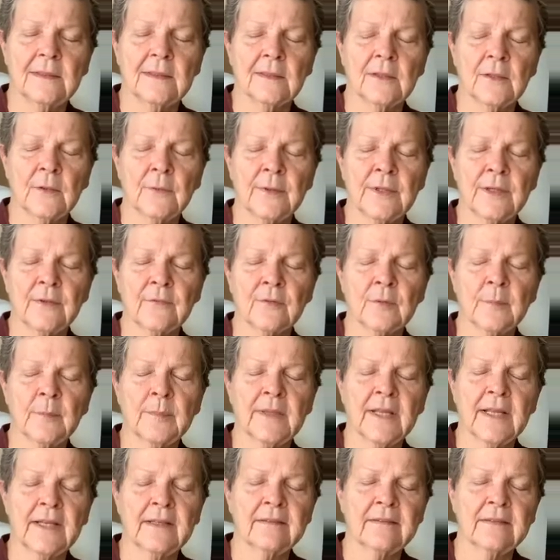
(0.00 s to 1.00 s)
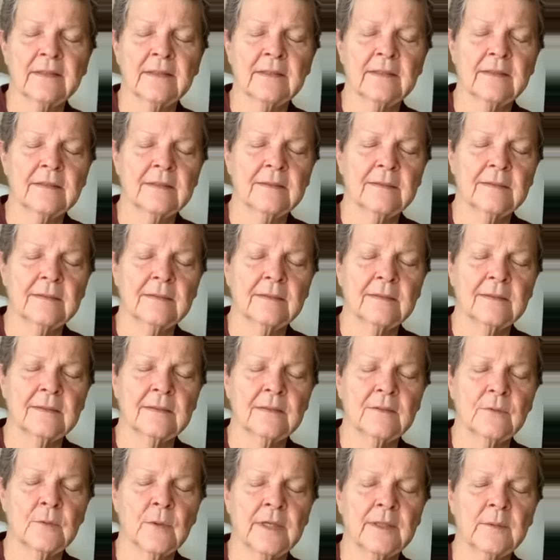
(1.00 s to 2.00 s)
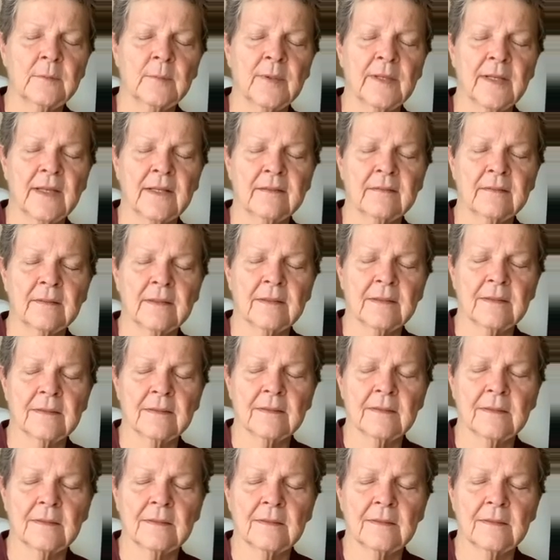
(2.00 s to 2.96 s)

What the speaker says: going from pleasant to unpleasant.